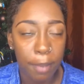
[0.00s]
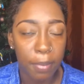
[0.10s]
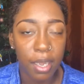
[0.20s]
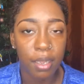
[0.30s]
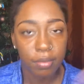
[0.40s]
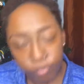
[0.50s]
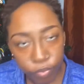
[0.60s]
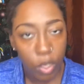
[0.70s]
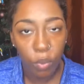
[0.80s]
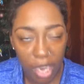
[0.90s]
but
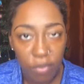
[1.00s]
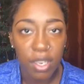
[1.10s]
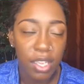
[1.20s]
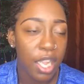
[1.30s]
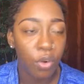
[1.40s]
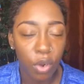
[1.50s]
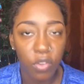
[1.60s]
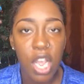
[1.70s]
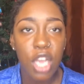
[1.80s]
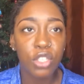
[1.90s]
whatever, length and
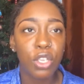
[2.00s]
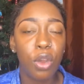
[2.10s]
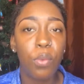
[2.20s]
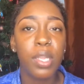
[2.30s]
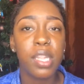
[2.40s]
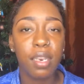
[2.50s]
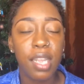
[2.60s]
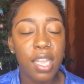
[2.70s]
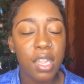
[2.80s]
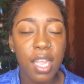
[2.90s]
growth. So with the
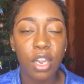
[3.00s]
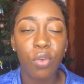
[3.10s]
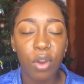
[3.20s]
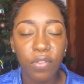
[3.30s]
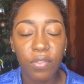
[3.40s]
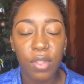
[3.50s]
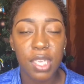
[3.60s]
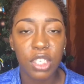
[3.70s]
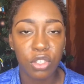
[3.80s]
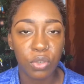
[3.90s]
length and growth
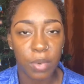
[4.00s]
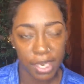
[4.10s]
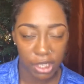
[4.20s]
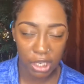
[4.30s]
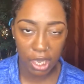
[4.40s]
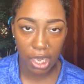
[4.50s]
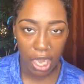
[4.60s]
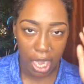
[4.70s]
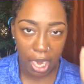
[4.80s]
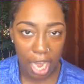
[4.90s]
situation,
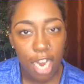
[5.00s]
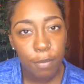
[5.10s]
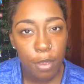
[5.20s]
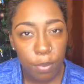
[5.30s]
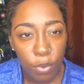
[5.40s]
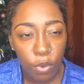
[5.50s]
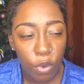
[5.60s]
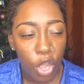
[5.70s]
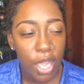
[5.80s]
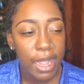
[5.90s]
a lot of
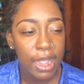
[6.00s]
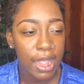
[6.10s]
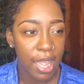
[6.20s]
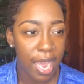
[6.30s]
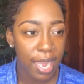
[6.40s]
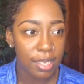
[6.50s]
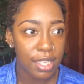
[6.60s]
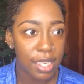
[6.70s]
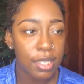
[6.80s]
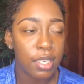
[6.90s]
people, they
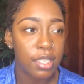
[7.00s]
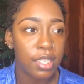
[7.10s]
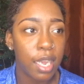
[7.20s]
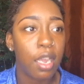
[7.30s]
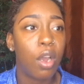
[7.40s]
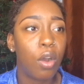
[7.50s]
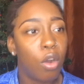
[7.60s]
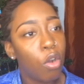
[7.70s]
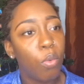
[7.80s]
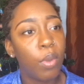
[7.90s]
tend to say,
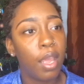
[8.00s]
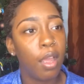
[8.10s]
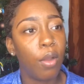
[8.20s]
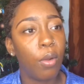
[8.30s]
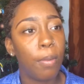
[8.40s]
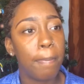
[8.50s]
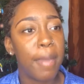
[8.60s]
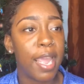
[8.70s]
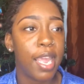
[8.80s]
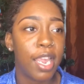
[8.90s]
oh well,
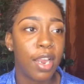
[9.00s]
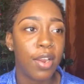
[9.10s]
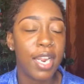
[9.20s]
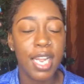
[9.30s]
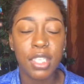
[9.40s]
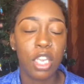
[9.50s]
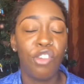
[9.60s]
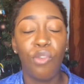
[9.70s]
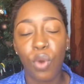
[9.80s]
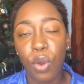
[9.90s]
my hair isn't
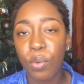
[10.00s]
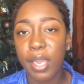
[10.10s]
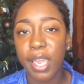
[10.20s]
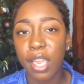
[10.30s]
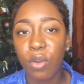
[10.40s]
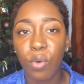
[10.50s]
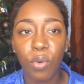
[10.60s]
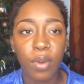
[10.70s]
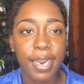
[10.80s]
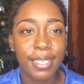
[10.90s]
growing,
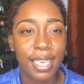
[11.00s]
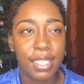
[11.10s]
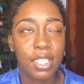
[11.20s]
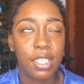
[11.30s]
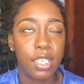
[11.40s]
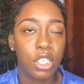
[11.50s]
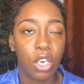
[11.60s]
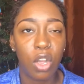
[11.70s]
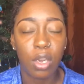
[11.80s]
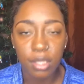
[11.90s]
or it takes such a
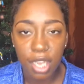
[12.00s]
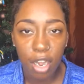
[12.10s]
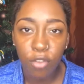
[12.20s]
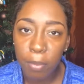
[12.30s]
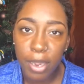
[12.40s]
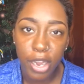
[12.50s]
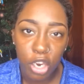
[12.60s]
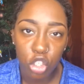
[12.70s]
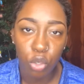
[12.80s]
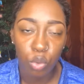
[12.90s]
long time for my
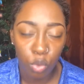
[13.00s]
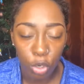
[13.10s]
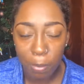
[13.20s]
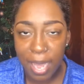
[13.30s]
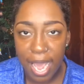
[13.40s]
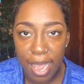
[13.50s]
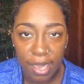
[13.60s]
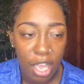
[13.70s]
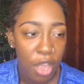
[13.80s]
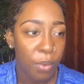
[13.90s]
hair to grow
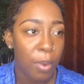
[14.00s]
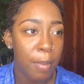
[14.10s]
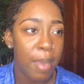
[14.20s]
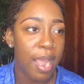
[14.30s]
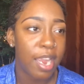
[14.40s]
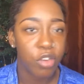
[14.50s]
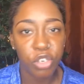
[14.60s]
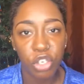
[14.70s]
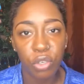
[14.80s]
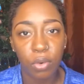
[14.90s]
back when my hair
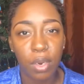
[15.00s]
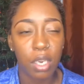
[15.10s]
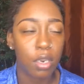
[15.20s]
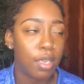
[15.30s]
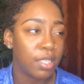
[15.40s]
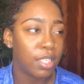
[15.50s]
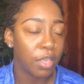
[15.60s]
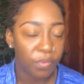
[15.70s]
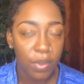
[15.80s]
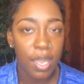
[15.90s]
is short and all this stuff.